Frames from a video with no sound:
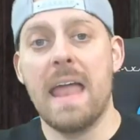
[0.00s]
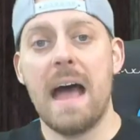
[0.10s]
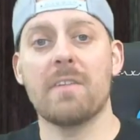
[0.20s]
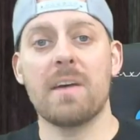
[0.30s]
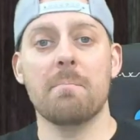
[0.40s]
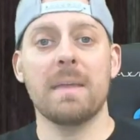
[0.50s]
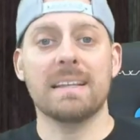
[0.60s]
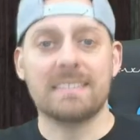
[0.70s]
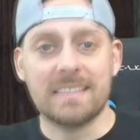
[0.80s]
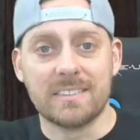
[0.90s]
Now that
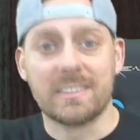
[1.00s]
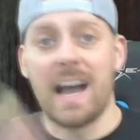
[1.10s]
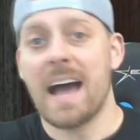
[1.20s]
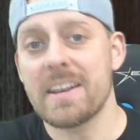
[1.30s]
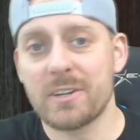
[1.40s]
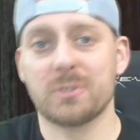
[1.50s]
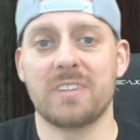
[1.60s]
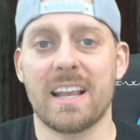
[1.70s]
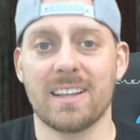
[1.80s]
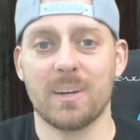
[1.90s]
Macy's gone to go
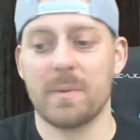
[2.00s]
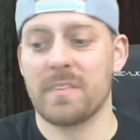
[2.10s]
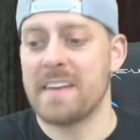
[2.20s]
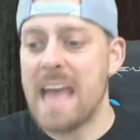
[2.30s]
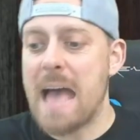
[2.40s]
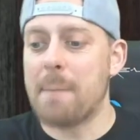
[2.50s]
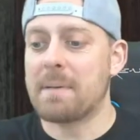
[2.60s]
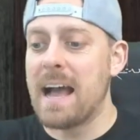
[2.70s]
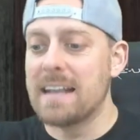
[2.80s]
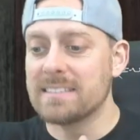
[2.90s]
take a little bit of a nap,
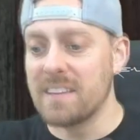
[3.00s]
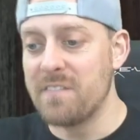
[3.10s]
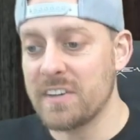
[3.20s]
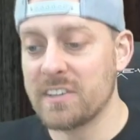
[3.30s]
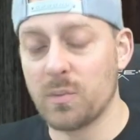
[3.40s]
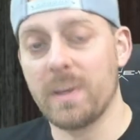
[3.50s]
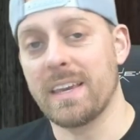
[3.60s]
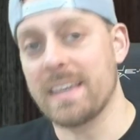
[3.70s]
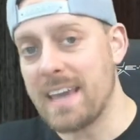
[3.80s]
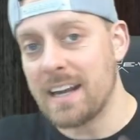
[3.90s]
guys, I figured we
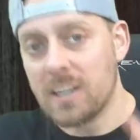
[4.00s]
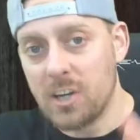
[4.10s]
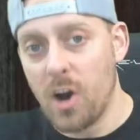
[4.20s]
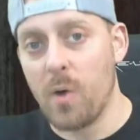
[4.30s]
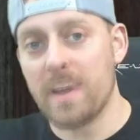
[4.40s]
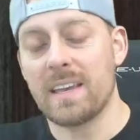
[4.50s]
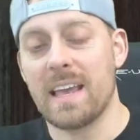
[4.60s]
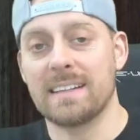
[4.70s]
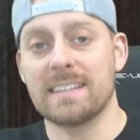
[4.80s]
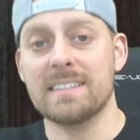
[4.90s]
can get going
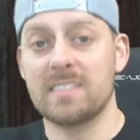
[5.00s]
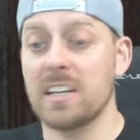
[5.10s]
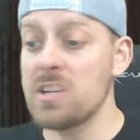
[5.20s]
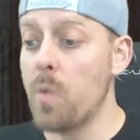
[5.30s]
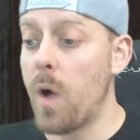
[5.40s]
and continue